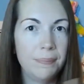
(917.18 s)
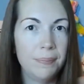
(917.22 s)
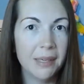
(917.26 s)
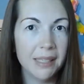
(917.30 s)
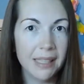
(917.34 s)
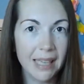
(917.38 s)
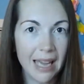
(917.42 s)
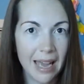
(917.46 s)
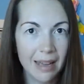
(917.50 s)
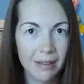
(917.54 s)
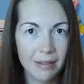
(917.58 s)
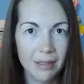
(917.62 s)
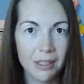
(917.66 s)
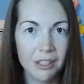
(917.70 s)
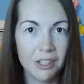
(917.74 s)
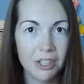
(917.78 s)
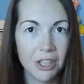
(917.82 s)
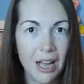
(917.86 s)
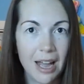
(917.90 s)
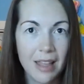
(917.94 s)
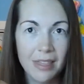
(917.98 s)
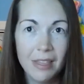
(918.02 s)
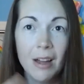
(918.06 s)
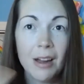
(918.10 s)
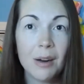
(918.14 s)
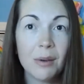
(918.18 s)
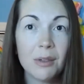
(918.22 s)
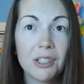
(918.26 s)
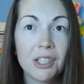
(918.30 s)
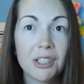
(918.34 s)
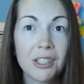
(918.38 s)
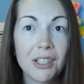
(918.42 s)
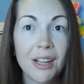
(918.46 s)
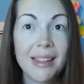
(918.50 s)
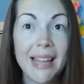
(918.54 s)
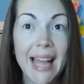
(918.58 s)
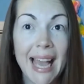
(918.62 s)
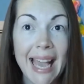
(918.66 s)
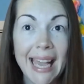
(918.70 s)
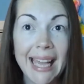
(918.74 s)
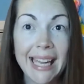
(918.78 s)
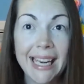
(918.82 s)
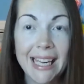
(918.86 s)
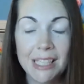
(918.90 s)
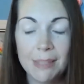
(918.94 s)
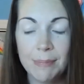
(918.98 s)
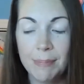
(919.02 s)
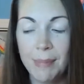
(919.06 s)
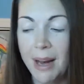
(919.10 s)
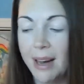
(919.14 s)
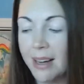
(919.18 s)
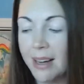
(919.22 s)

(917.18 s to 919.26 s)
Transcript: but yeah, I thought it was just on that 80s